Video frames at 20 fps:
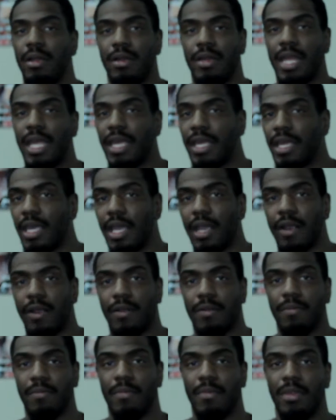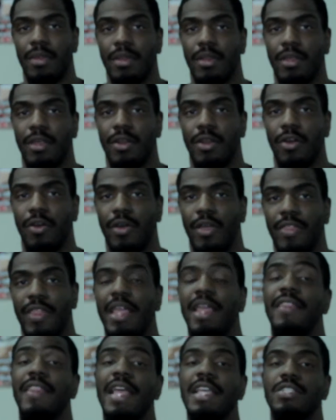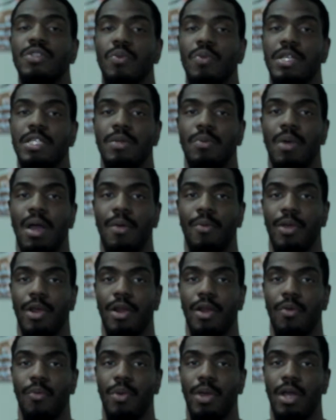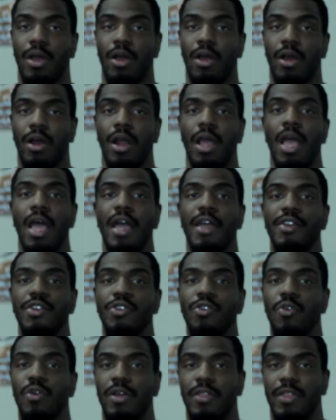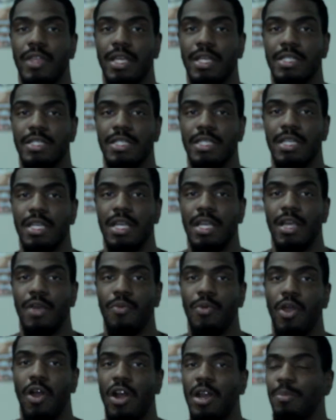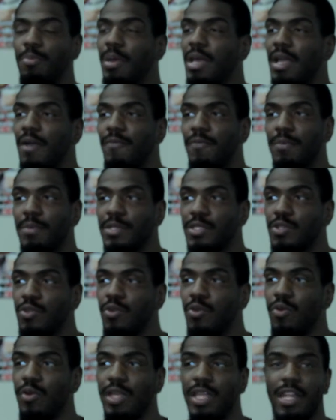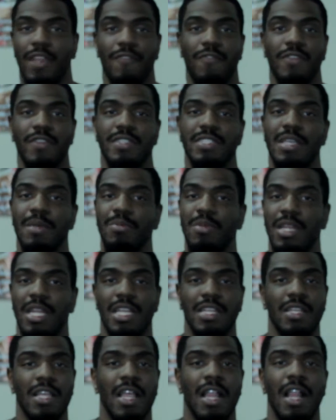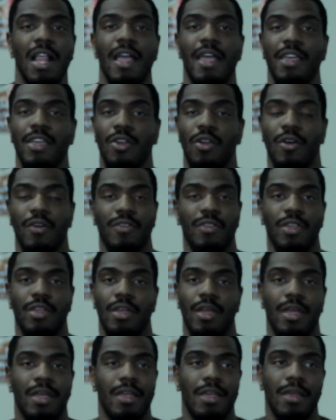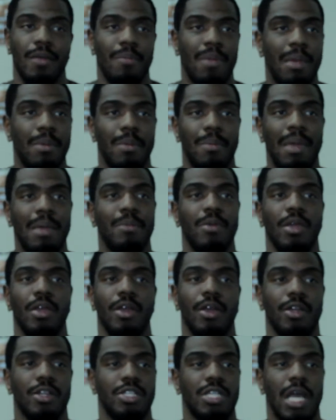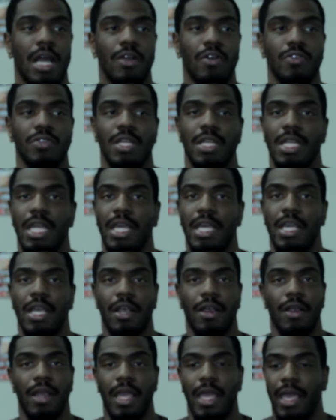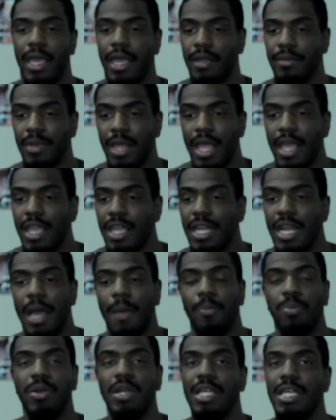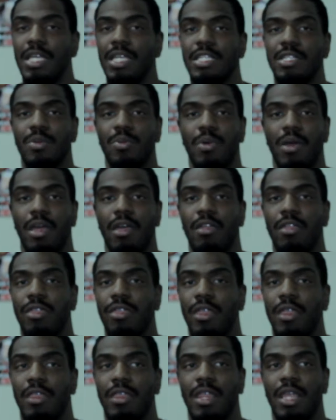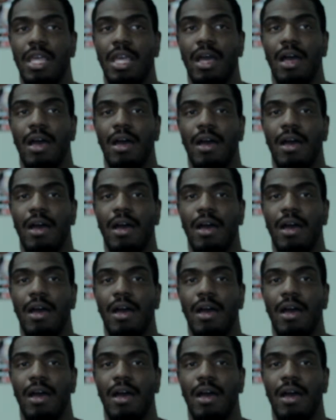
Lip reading: daycare, you know. And that's the reason why we are doing this. We already pick up from the school, and if it's something that, you know, Maybe your child goes to daycare and you're not pleased with the,